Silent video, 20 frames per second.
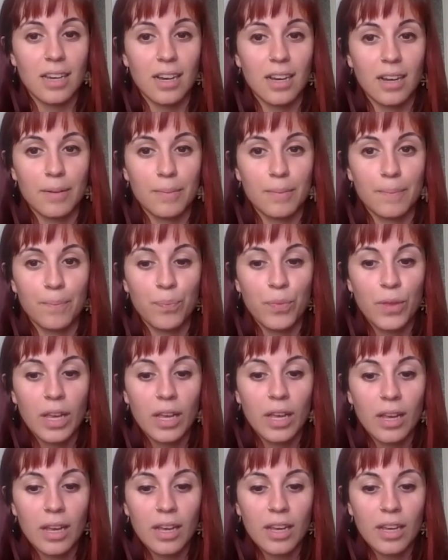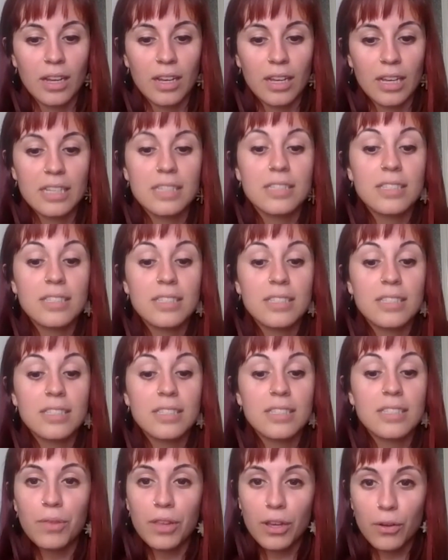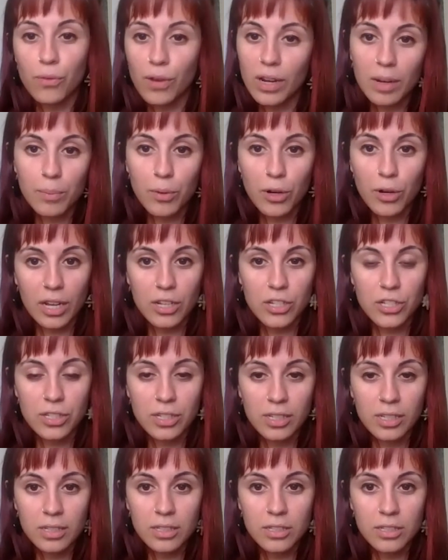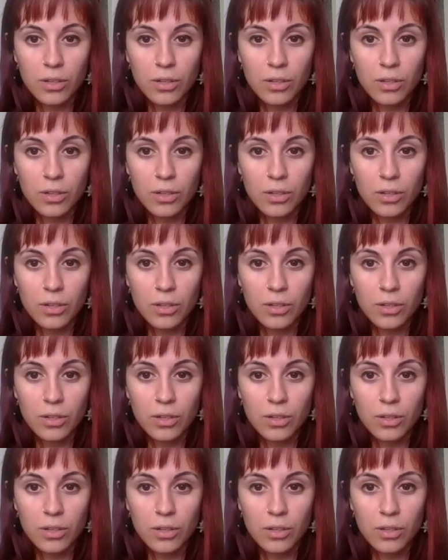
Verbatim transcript: I think it's something really vocational.